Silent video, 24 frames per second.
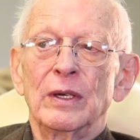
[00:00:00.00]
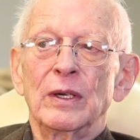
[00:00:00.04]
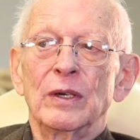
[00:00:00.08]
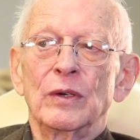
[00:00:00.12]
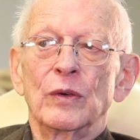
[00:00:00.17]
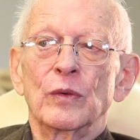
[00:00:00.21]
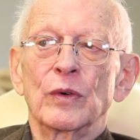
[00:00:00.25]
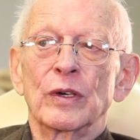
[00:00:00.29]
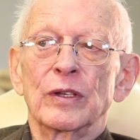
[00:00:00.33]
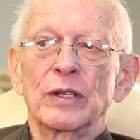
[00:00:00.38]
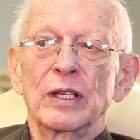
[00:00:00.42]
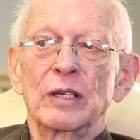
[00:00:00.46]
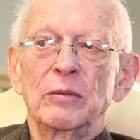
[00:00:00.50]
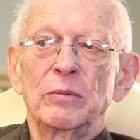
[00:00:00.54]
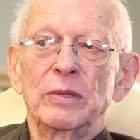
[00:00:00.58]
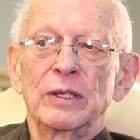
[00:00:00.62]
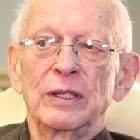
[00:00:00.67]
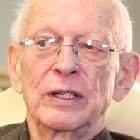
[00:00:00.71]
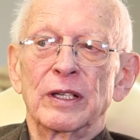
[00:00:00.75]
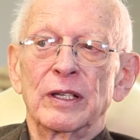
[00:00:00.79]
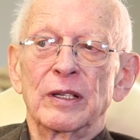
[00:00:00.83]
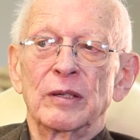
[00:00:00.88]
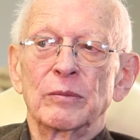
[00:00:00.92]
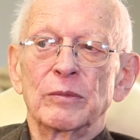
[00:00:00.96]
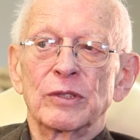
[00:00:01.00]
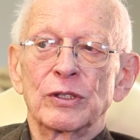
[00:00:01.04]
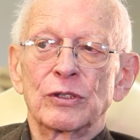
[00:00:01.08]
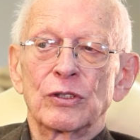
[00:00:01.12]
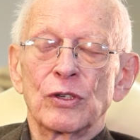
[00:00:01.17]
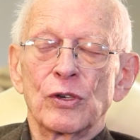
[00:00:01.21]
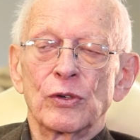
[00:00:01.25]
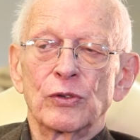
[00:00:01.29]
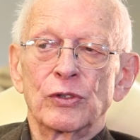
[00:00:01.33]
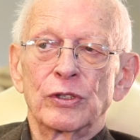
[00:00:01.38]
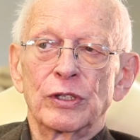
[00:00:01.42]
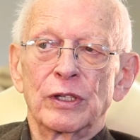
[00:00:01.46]
where they became
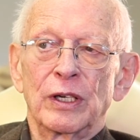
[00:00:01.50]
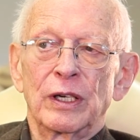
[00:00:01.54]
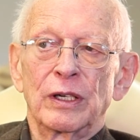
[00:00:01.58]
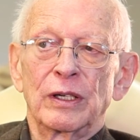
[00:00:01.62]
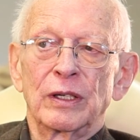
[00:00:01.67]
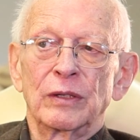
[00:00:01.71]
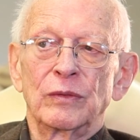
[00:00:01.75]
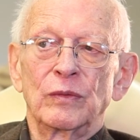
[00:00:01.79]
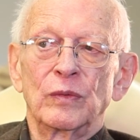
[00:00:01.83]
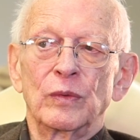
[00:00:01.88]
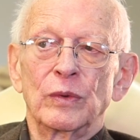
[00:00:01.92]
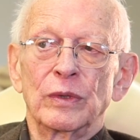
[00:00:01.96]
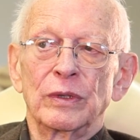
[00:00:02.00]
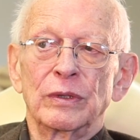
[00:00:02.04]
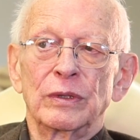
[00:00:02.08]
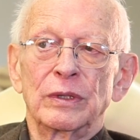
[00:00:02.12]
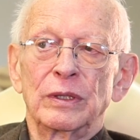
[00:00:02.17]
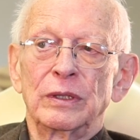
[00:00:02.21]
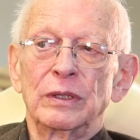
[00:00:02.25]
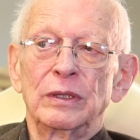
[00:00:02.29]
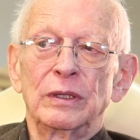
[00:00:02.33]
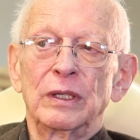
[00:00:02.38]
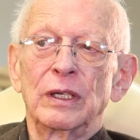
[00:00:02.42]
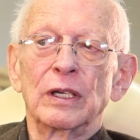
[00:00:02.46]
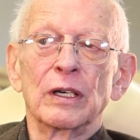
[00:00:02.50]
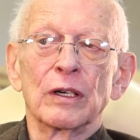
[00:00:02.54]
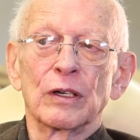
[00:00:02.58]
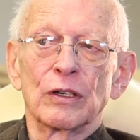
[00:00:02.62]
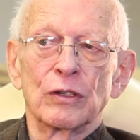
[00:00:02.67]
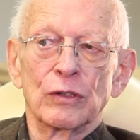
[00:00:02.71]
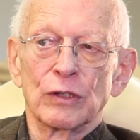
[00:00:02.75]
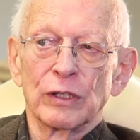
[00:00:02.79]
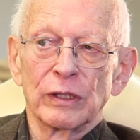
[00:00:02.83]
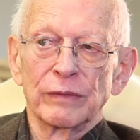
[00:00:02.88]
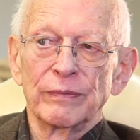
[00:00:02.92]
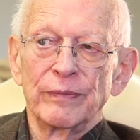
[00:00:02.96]
associated with the Air
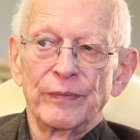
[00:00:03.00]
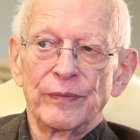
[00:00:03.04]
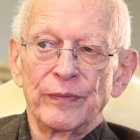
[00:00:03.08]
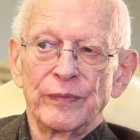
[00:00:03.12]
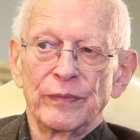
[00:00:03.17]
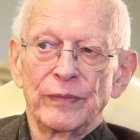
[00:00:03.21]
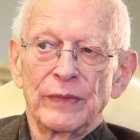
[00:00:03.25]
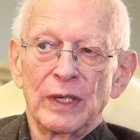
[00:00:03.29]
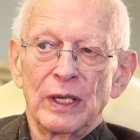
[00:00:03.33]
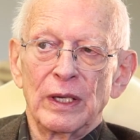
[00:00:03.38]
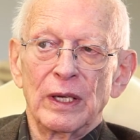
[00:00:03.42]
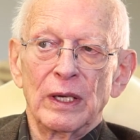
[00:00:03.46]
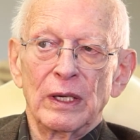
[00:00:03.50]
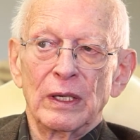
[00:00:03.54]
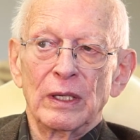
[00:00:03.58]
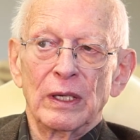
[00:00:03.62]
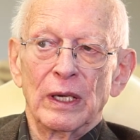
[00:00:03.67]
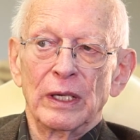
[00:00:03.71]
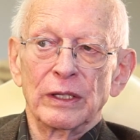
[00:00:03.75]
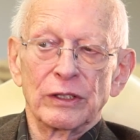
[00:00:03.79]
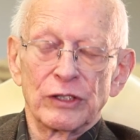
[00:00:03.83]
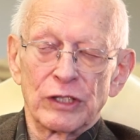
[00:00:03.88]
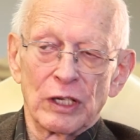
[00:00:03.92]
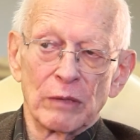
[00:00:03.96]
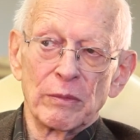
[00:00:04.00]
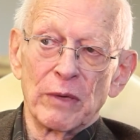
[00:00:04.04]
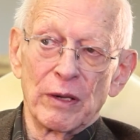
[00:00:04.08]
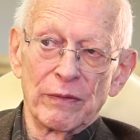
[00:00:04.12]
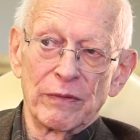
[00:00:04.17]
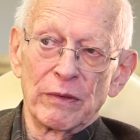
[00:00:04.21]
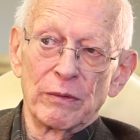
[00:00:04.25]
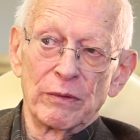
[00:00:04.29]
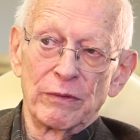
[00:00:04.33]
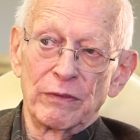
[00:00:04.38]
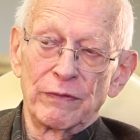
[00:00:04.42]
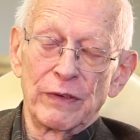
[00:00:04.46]
Corps. And some of
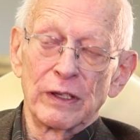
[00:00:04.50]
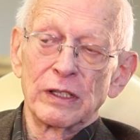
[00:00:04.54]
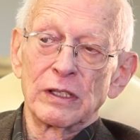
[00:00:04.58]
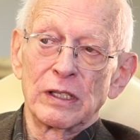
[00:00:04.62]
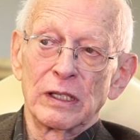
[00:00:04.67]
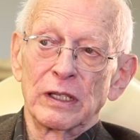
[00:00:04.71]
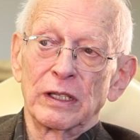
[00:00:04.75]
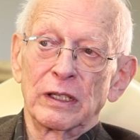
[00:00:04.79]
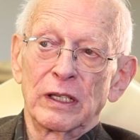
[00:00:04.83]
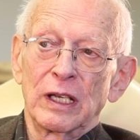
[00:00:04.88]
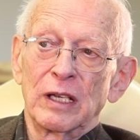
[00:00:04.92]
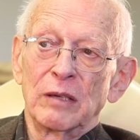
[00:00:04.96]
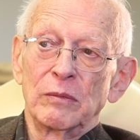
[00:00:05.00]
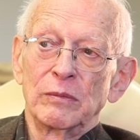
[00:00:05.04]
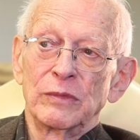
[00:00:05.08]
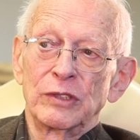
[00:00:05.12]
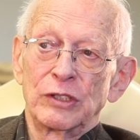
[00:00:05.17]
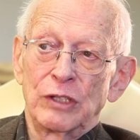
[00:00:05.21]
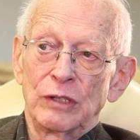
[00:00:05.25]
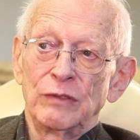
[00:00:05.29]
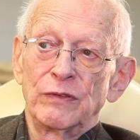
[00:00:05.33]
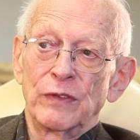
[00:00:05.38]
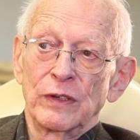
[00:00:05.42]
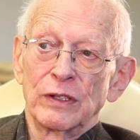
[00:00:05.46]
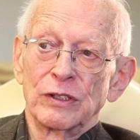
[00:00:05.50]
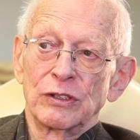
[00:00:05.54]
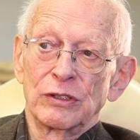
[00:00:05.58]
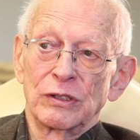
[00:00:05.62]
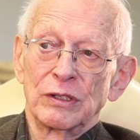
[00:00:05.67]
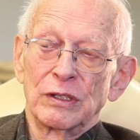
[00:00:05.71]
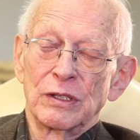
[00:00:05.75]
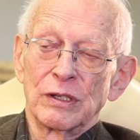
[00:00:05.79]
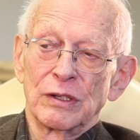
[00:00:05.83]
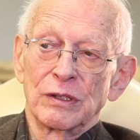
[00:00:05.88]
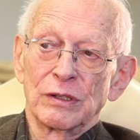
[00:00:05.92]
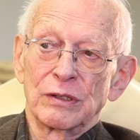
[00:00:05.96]
them eventually came chief
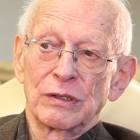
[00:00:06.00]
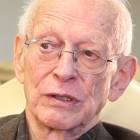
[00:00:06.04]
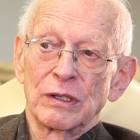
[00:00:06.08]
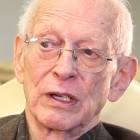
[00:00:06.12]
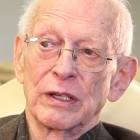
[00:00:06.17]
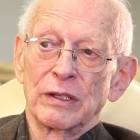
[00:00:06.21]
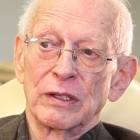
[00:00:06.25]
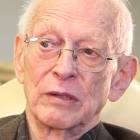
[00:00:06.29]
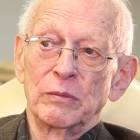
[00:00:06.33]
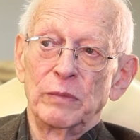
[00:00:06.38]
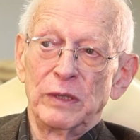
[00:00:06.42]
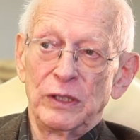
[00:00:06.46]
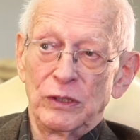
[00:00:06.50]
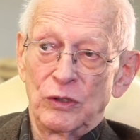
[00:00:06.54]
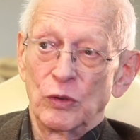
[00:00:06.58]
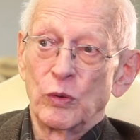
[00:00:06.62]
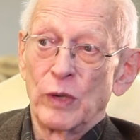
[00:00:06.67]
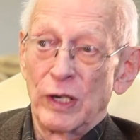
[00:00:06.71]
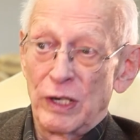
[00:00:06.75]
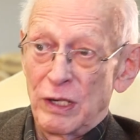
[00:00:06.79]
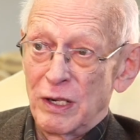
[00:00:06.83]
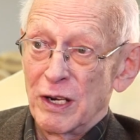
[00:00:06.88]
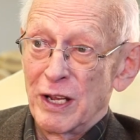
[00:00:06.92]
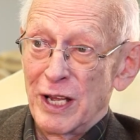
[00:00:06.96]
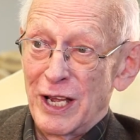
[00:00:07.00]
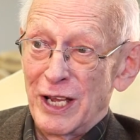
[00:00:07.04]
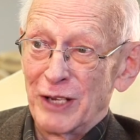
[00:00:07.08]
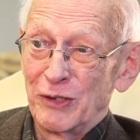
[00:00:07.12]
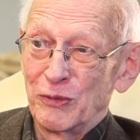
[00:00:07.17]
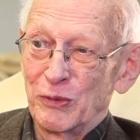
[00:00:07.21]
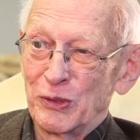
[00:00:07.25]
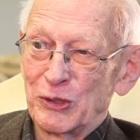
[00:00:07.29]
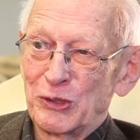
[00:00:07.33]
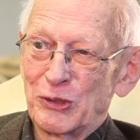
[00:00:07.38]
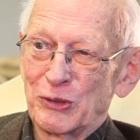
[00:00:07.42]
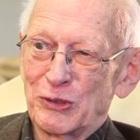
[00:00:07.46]
engineers on the B 29,
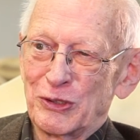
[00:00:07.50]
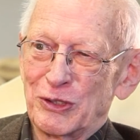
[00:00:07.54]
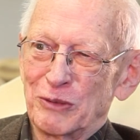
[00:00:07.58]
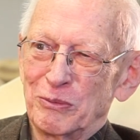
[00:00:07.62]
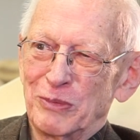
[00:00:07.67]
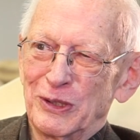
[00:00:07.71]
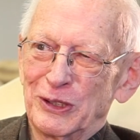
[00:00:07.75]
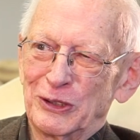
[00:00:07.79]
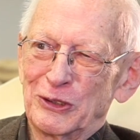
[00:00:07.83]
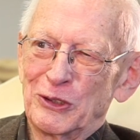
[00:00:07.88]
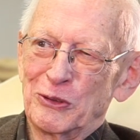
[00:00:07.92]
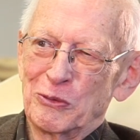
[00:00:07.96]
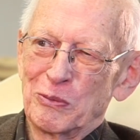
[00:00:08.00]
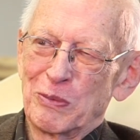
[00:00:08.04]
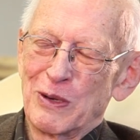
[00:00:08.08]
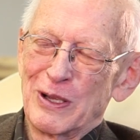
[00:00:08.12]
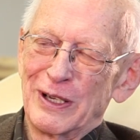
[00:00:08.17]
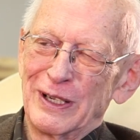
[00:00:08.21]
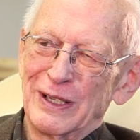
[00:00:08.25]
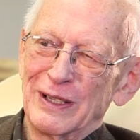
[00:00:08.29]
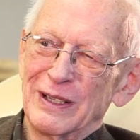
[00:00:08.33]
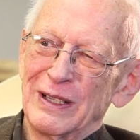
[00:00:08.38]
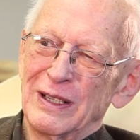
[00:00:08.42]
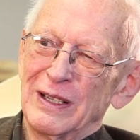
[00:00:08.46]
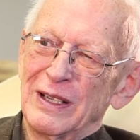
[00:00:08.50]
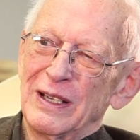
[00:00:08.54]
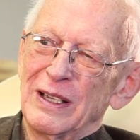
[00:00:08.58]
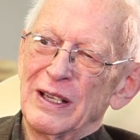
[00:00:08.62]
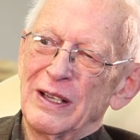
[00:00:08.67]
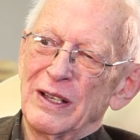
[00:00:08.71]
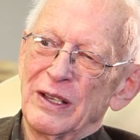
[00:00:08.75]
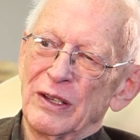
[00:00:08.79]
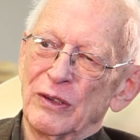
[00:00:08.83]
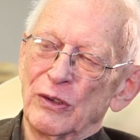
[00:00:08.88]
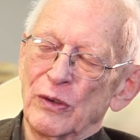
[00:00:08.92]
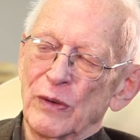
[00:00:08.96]
which was a big new plane.
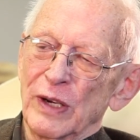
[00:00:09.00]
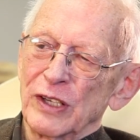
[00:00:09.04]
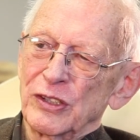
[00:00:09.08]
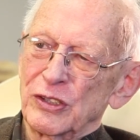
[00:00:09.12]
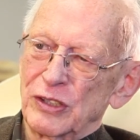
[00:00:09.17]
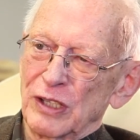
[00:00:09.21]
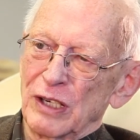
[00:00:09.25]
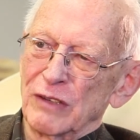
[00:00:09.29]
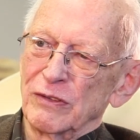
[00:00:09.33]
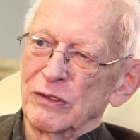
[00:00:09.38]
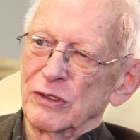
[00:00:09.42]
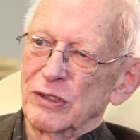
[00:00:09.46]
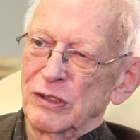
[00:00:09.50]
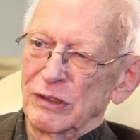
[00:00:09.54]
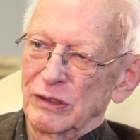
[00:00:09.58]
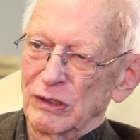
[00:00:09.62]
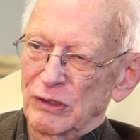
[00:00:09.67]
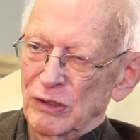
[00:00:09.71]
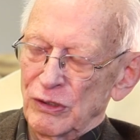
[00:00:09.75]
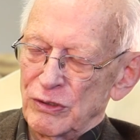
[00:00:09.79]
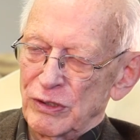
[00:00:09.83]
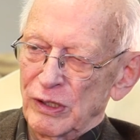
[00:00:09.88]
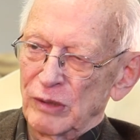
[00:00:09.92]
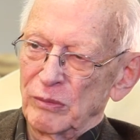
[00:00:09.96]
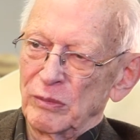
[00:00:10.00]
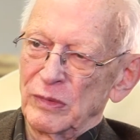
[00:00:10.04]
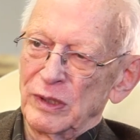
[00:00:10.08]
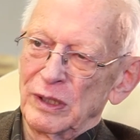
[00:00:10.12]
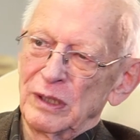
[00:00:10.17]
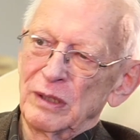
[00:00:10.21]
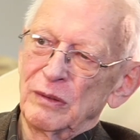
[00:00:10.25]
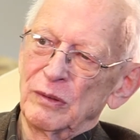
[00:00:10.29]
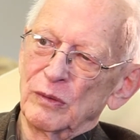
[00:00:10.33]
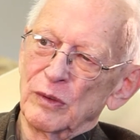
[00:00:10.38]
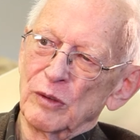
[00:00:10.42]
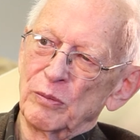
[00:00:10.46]
The rest of us, including
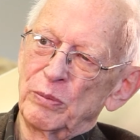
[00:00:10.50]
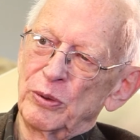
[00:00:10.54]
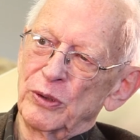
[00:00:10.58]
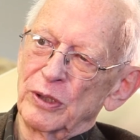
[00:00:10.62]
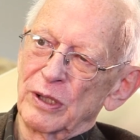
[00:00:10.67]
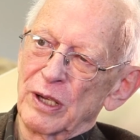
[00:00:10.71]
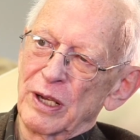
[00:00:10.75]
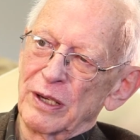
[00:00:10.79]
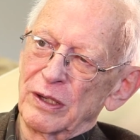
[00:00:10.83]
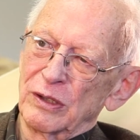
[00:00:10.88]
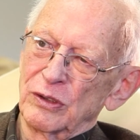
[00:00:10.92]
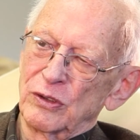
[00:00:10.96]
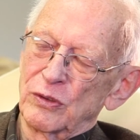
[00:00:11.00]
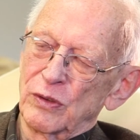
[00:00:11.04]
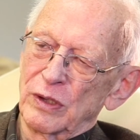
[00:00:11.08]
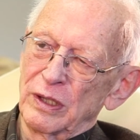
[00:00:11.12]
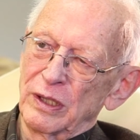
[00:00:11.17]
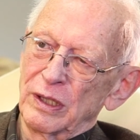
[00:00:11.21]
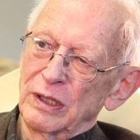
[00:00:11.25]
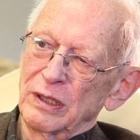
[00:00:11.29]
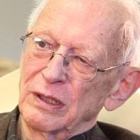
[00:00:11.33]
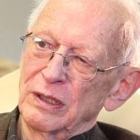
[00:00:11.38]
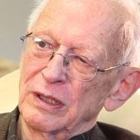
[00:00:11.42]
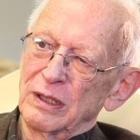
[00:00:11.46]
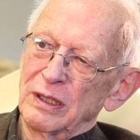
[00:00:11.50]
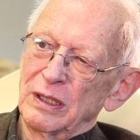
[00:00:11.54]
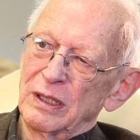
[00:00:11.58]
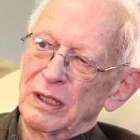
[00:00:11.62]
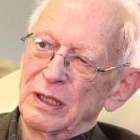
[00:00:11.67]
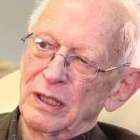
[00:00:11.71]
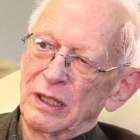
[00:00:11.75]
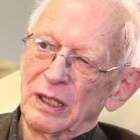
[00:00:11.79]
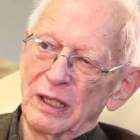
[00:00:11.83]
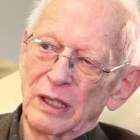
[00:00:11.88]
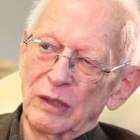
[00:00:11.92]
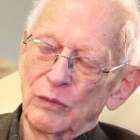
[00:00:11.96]
me, were put on a train
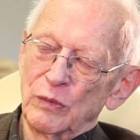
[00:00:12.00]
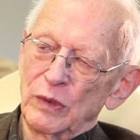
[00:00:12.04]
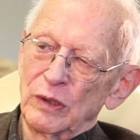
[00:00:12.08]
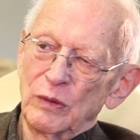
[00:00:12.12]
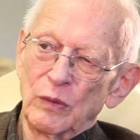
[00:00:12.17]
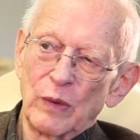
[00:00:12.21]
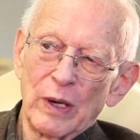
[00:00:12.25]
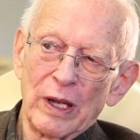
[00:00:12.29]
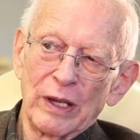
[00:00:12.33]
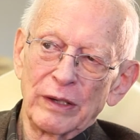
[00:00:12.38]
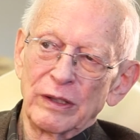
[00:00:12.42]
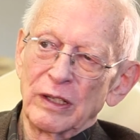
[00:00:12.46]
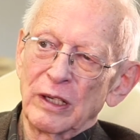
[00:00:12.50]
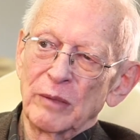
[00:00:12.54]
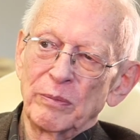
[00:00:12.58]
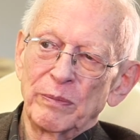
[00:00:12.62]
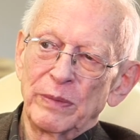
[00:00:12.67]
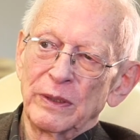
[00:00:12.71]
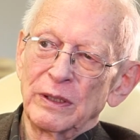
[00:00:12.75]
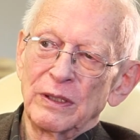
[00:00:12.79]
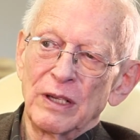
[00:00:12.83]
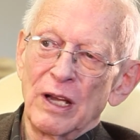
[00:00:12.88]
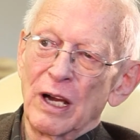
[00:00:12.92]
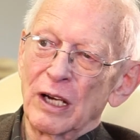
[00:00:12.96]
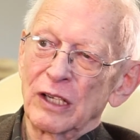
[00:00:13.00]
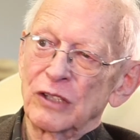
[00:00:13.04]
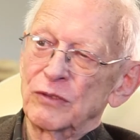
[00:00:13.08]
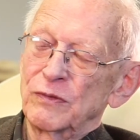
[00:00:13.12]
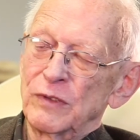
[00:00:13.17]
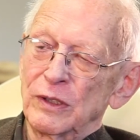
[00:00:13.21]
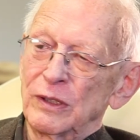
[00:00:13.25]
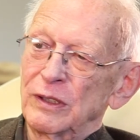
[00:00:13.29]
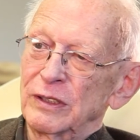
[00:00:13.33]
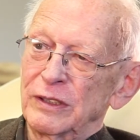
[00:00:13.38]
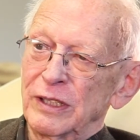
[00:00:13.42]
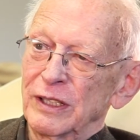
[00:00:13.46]
and we wound up in
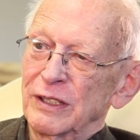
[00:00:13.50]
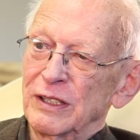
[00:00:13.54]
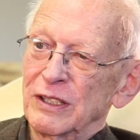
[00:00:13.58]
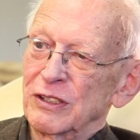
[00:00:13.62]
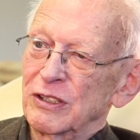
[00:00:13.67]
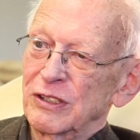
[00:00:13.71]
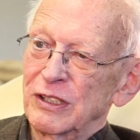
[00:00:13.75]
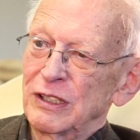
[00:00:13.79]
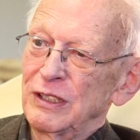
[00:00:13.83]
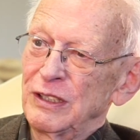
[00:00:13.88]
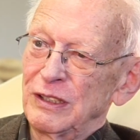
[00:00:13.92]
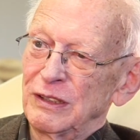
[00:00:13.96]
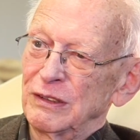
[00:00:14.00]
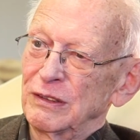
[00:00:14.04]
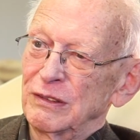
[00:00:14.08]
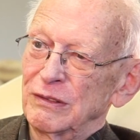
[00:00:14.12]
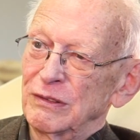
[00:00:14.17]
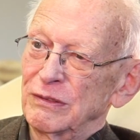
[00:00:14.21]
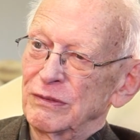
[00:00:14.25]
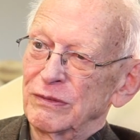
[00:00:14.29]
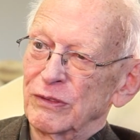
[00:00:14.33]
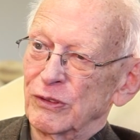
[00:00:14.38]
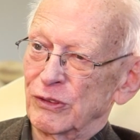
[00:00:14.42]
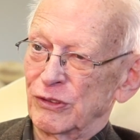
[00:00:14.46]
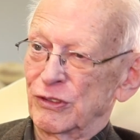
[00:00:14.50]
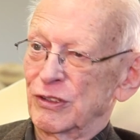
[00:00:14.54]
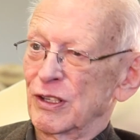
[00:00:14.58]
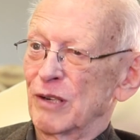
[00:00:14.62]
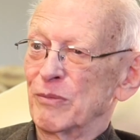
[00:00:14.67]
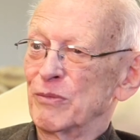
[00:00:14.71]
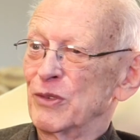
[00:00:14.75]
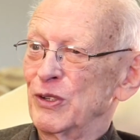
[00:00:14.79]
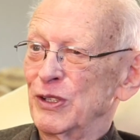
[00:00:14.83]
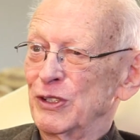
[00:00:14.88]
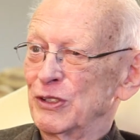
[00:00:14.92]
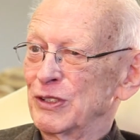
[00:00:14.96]
Knoxville, Tennessee for
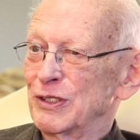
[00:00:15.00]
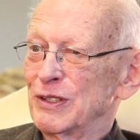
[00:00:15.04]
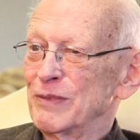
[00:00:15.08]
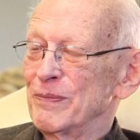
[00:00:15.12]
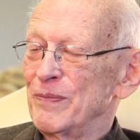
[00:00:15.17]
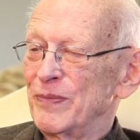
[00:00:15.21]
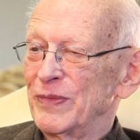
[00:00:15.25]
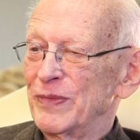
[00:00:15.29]
some reason